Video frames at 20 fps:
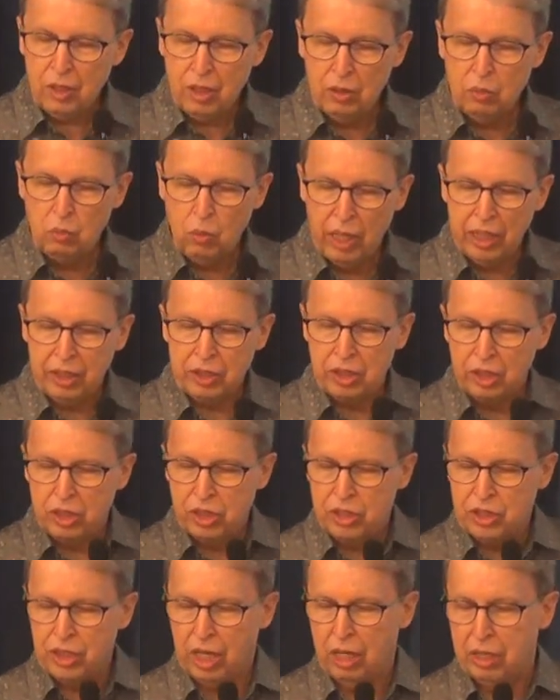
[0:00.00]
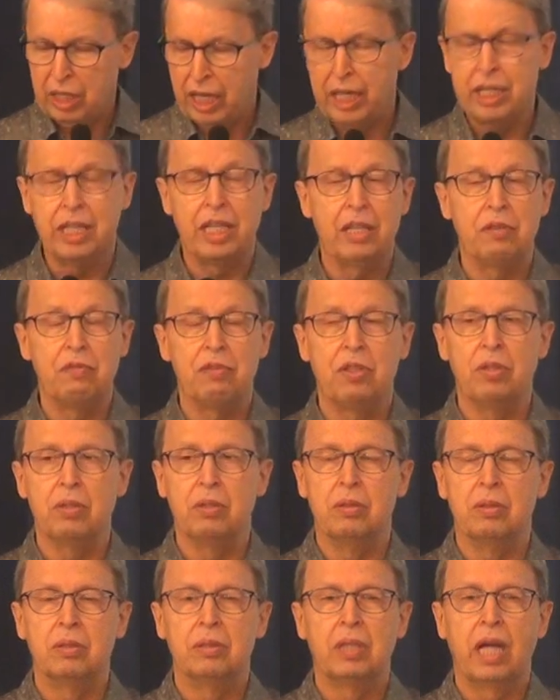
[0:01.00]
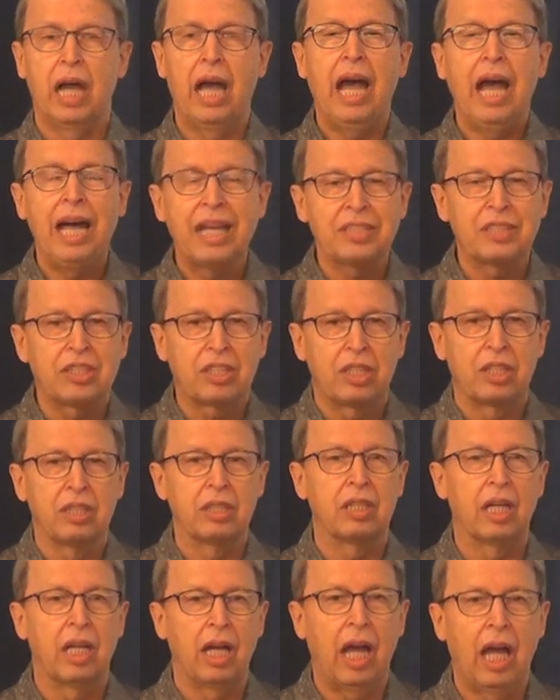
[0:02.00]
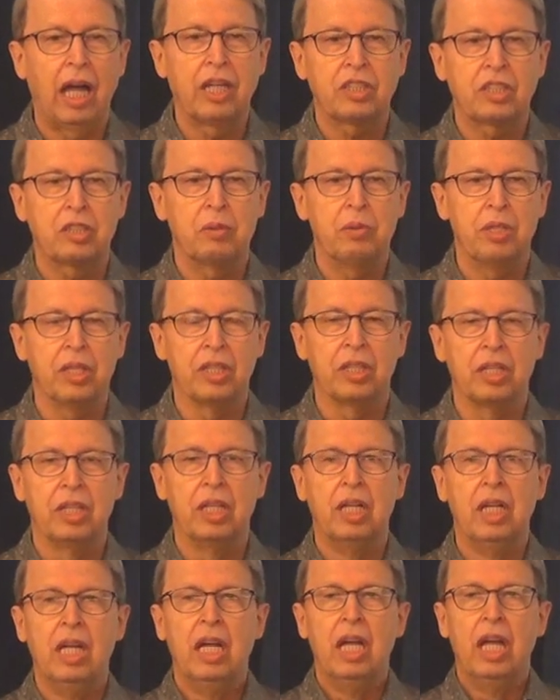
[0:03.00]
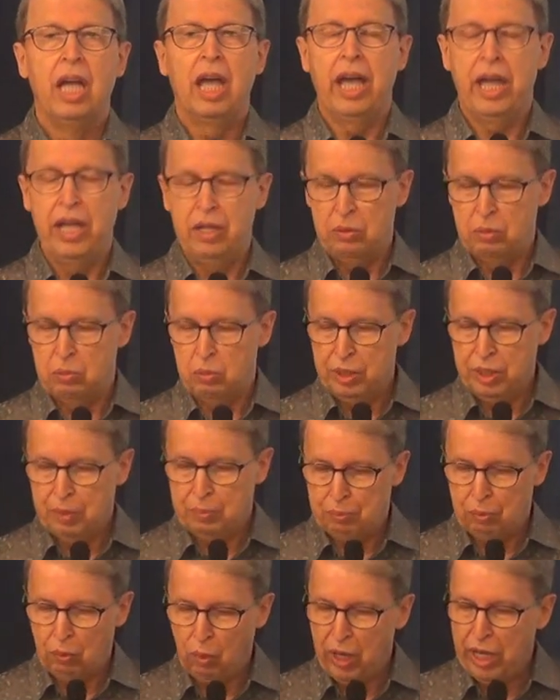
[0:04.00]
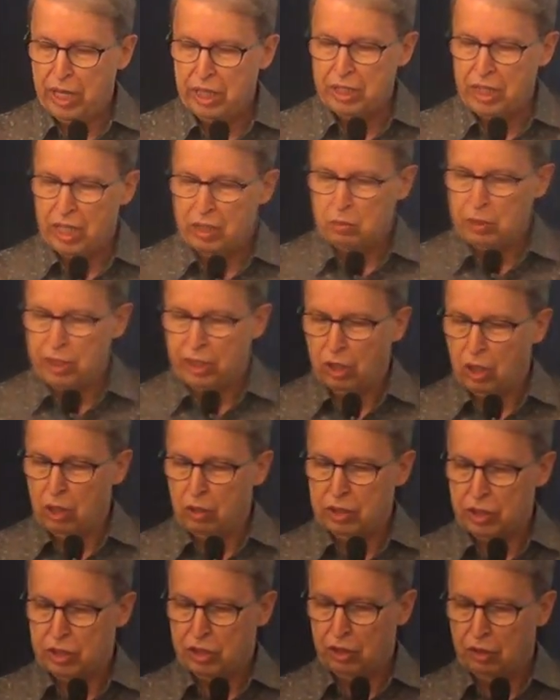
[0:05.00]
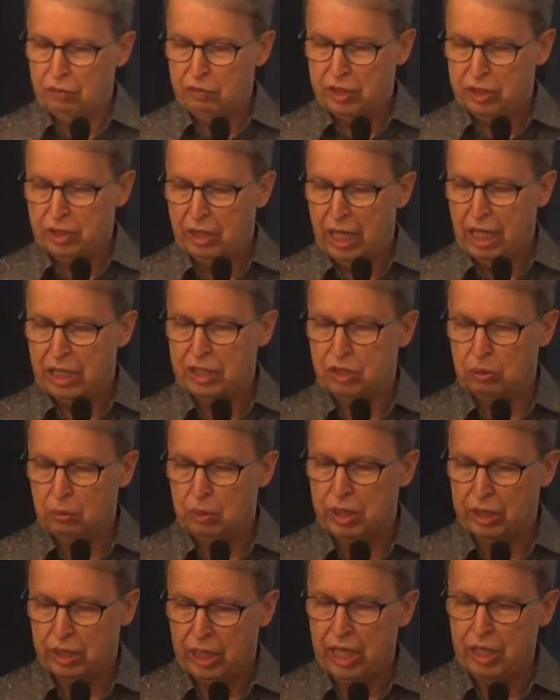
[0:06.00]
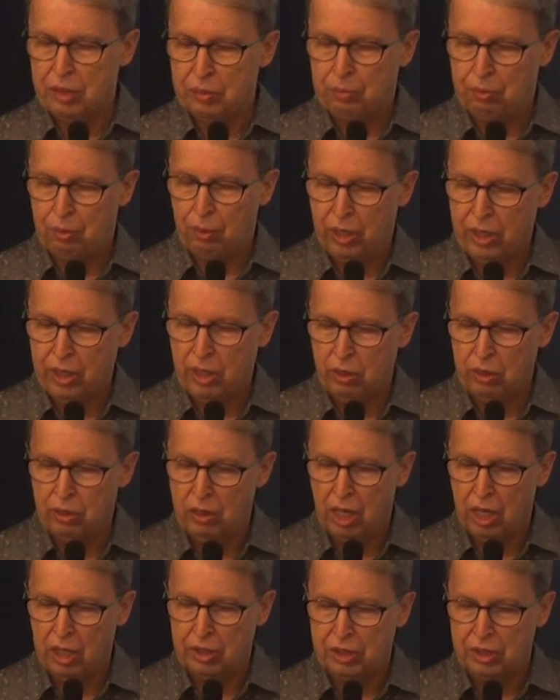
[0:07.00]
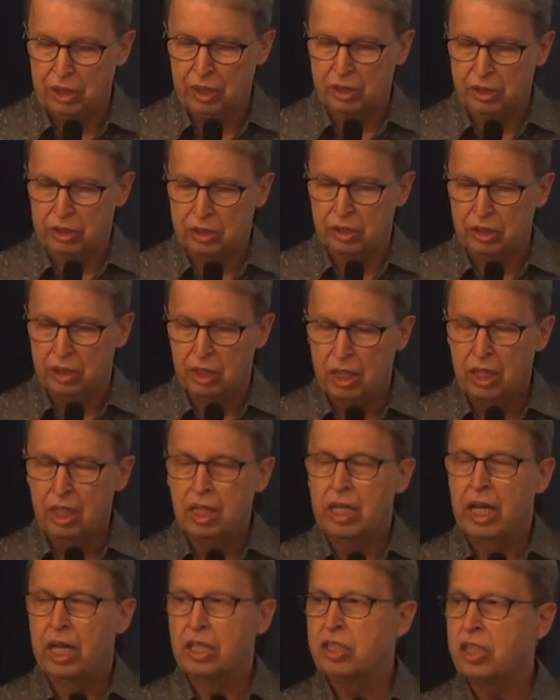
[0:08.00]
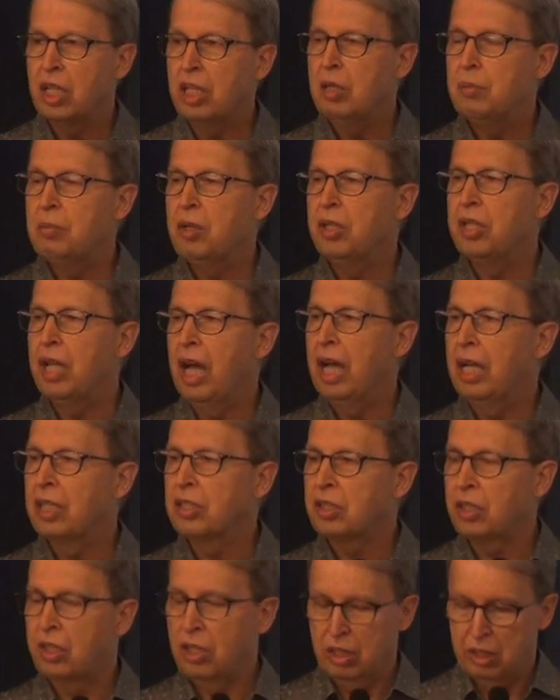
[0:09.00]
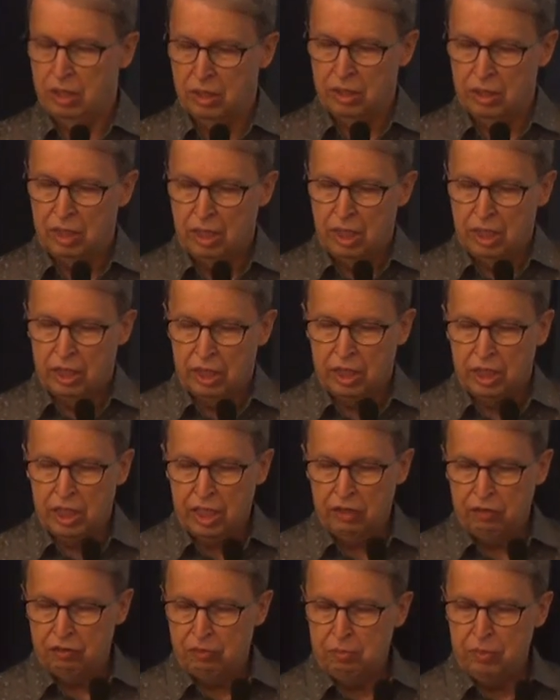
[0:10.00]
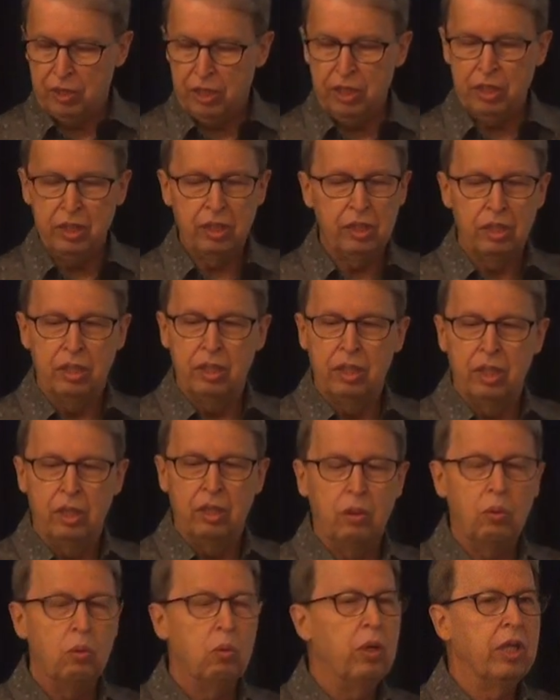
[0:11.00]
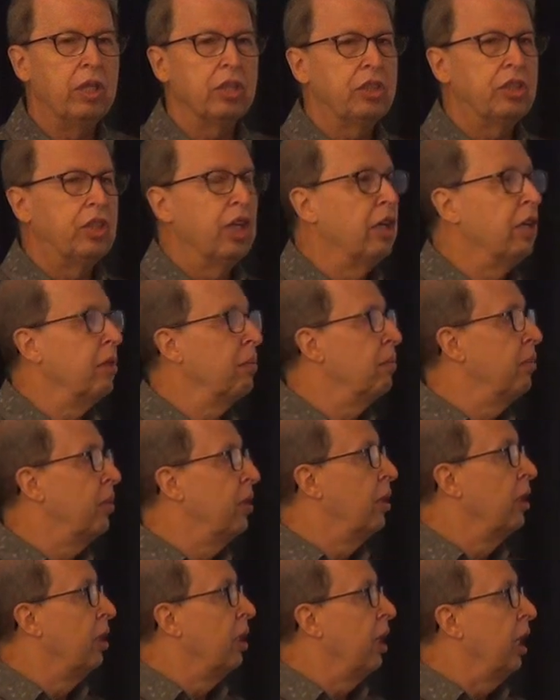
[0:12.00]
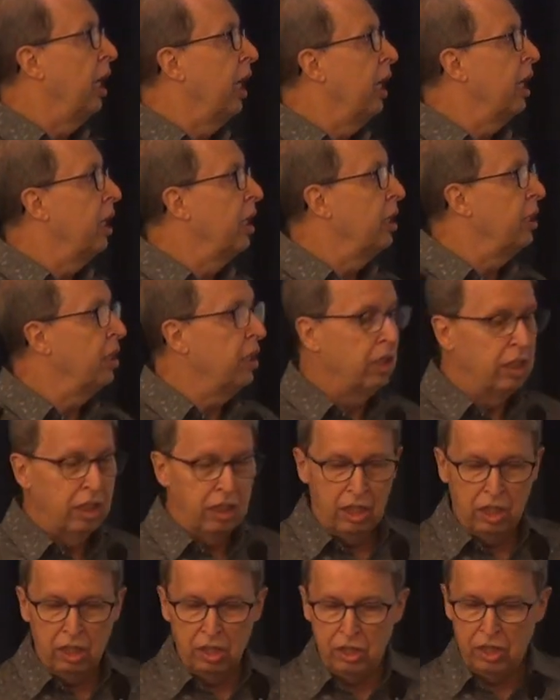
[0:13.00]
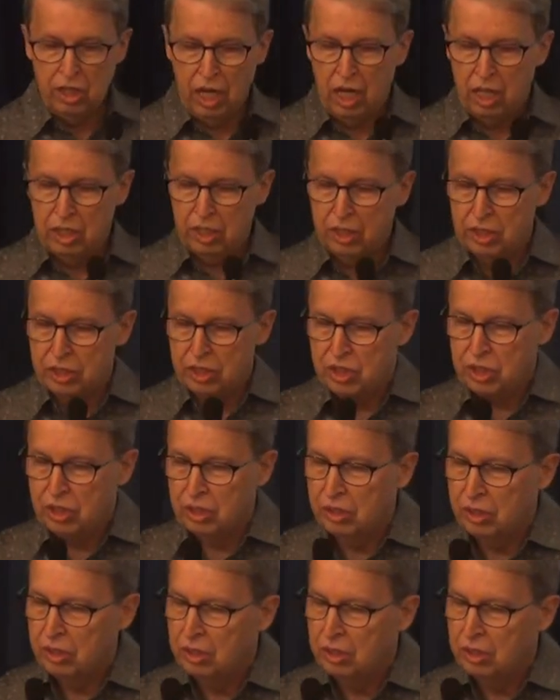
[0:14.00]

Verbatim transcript: What shall I give you? Ask ask me. And we prayed and we closed the service last week and prayer on this. And Solomon asked, uh, Give me wisdom and knowledge.